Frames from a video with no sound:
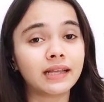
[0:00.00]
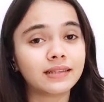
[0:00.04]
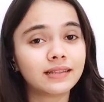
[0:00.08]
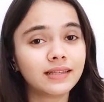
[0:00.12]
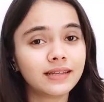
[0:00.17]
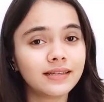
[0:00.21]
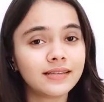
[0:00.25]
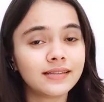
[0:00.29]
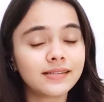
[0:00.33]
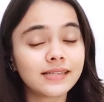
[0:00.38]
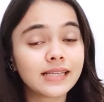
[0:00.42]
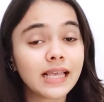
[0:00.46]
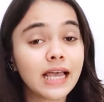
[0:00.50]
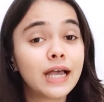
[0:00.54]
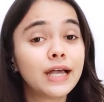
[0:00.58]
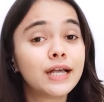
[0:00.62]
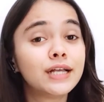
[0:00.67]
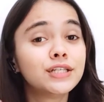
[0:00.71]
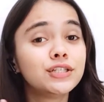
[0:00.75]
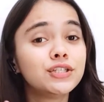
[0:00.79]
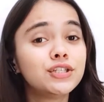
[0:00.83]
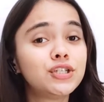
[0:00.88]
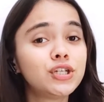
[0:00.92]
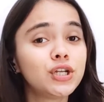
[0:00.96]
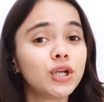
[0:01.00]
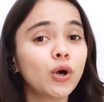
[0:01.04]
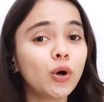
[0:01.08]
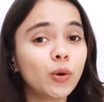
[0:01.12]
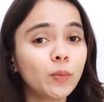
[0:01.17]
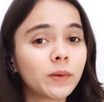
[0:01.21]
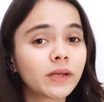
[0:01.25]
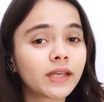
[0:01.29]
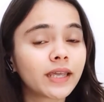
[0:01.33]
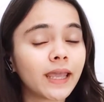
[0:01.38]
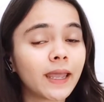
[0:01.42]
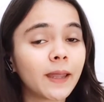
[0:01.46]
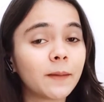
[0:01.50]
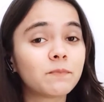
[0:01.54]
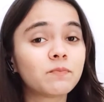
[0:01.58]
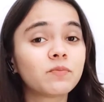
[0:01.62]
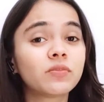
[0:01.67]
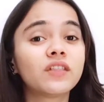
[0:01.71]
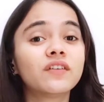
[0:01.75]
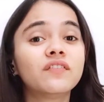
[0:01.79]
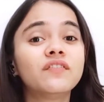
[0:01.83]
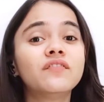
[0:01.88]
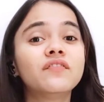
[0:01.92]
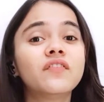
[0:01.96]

this, Jio became the